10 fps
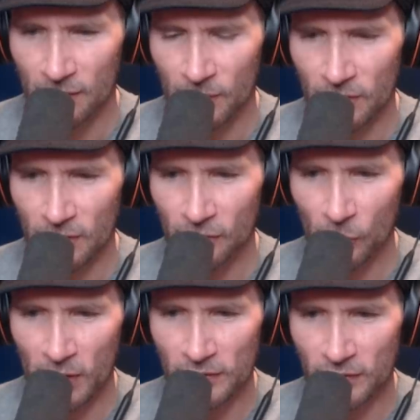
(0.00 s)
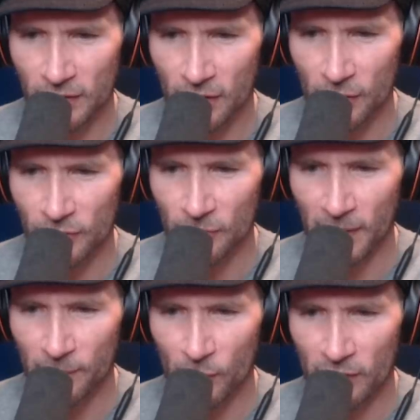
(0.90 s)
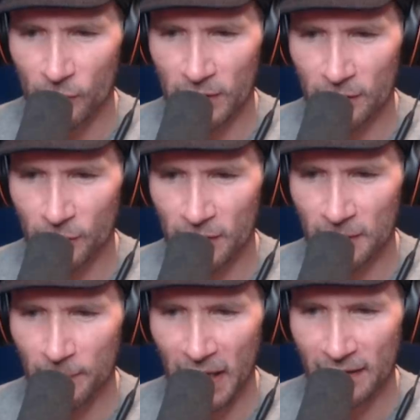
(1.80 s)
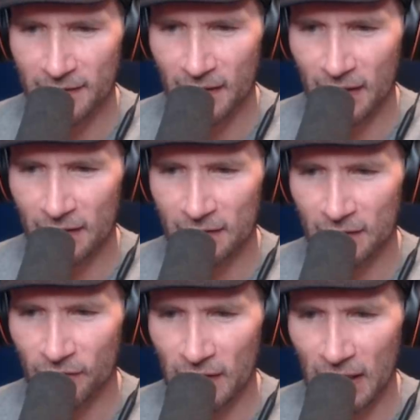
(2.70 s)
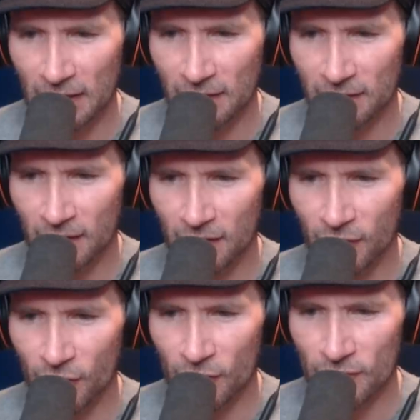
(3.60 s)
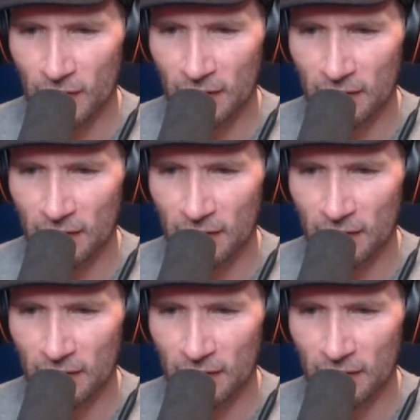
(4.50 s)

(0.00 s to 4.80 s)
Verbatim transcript: We still have a ways to go, so maybe we, if we get around the backside, if the island kind of curves like